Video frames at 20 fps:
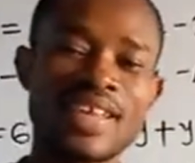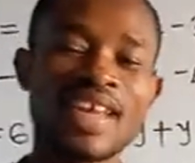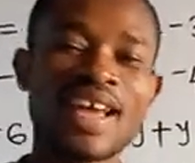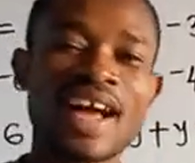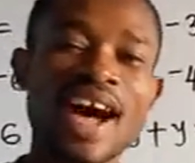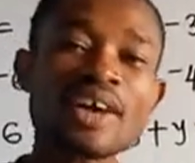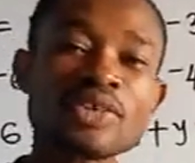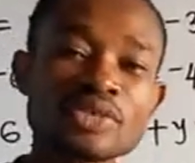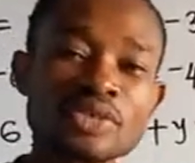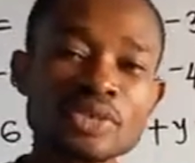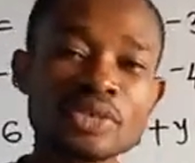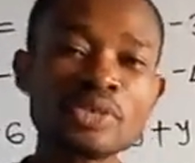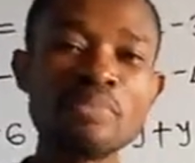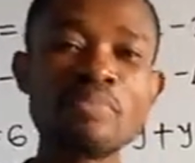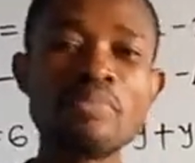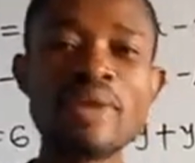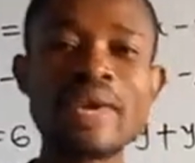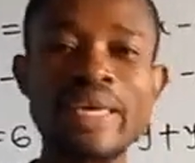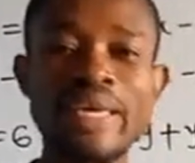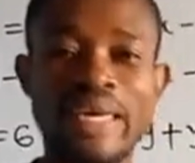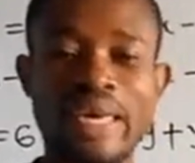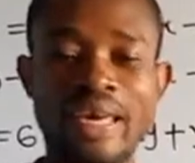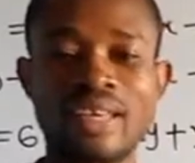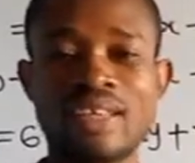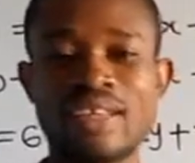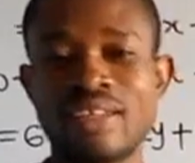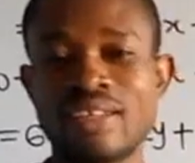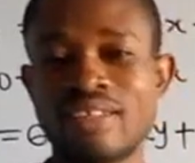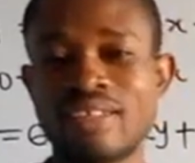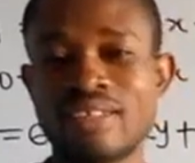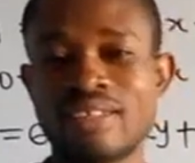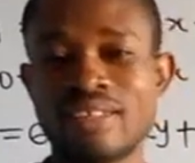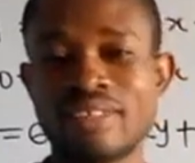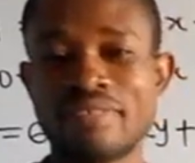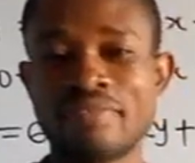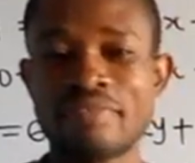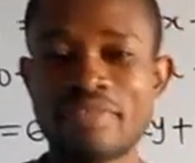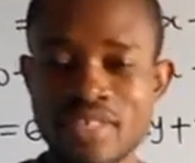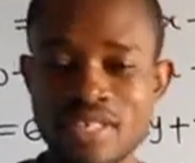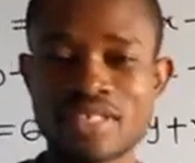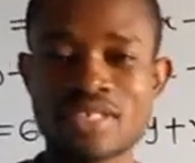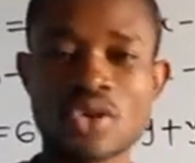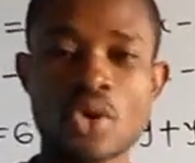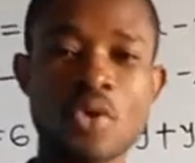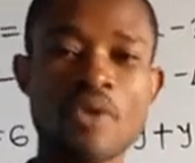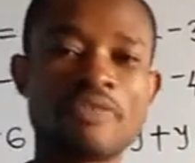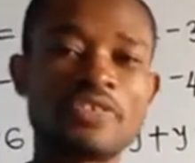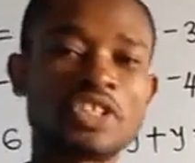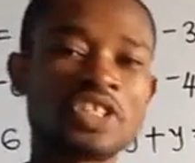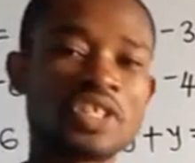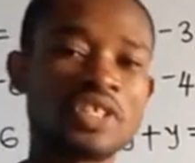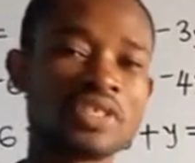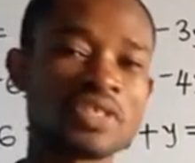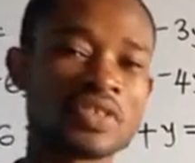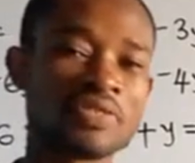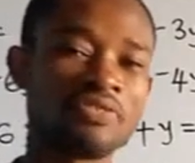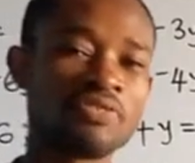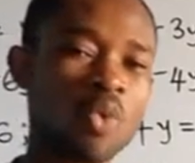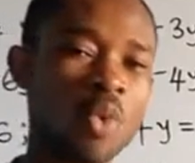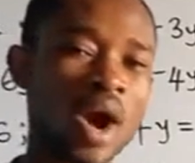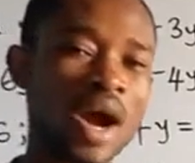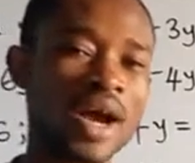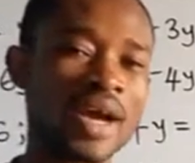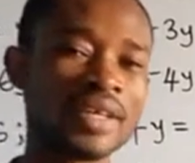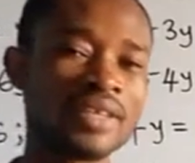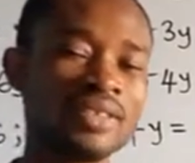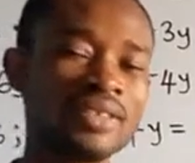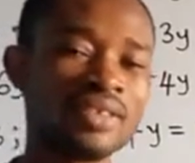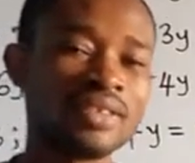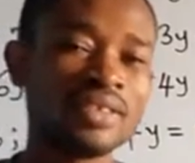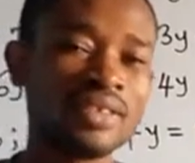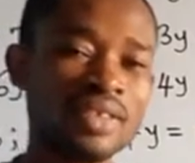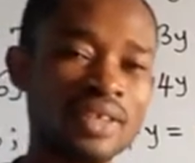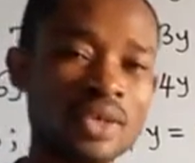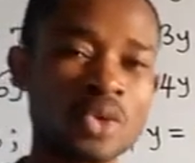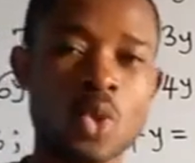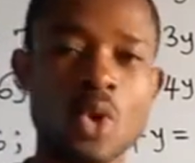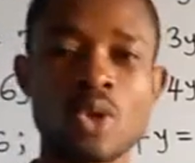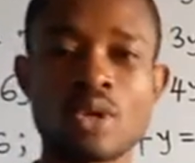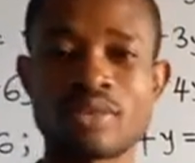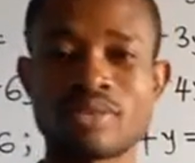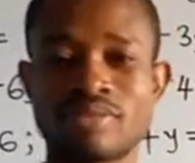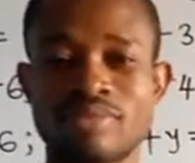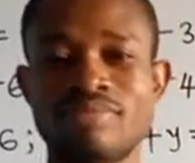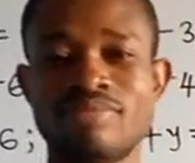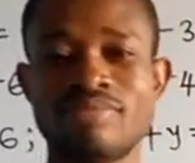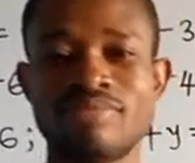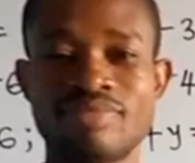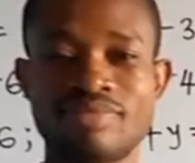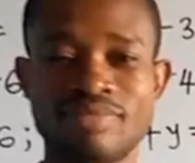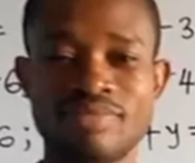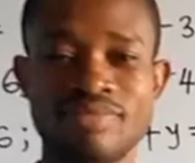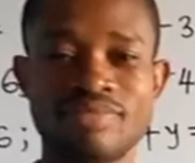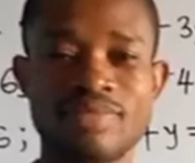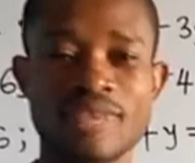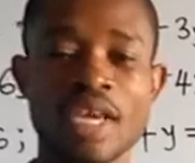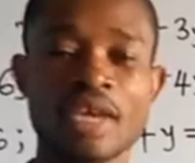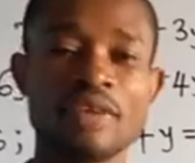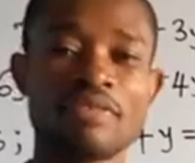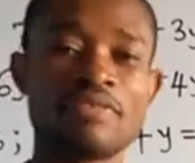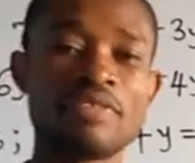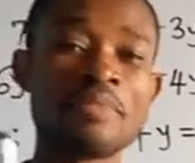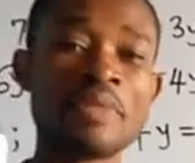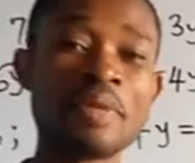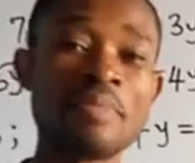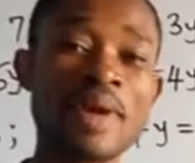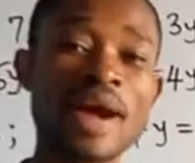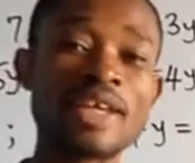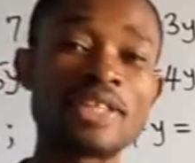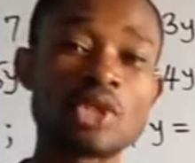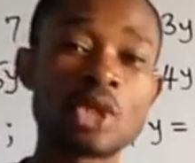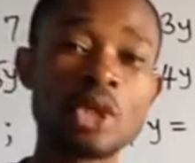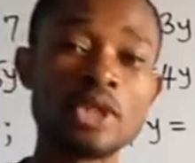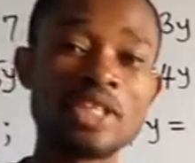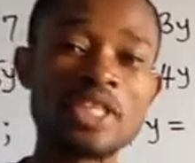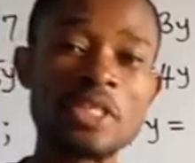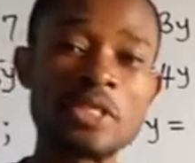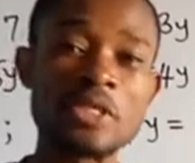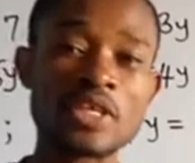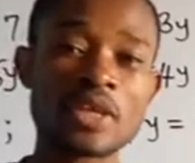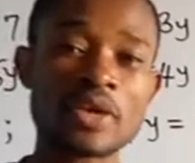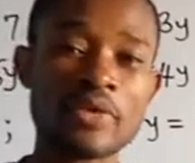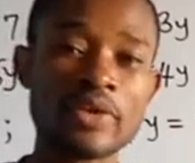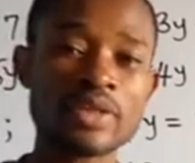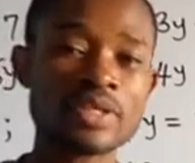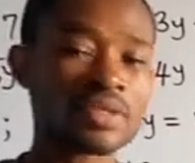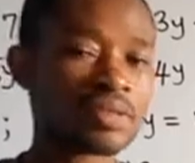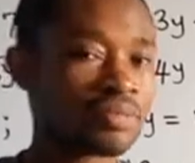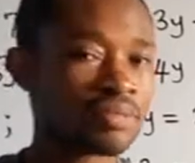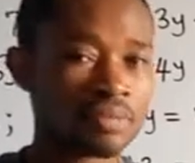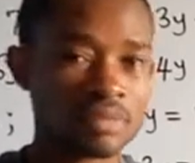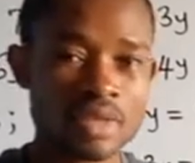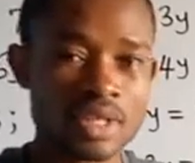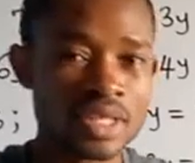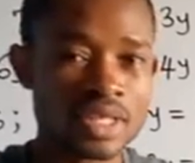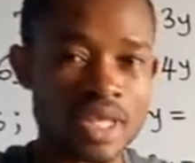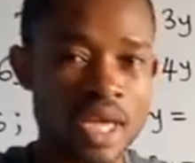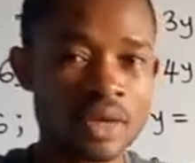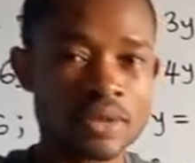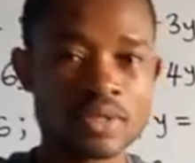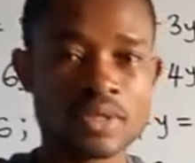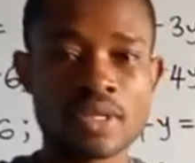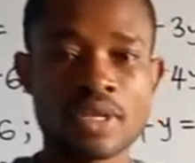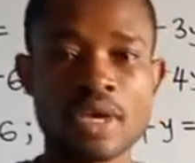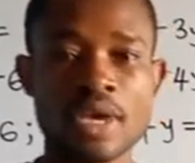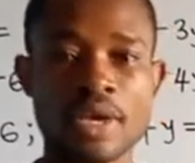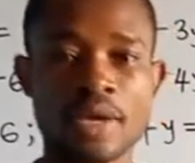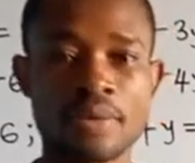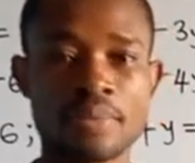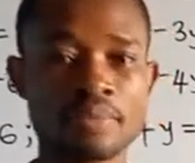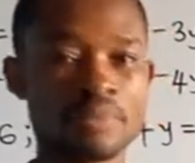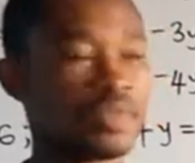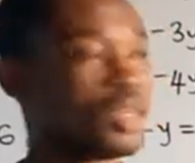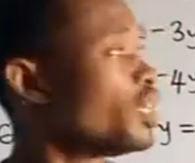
How do you make these coefficients of y equal? Remember, I told you the secret is LCM.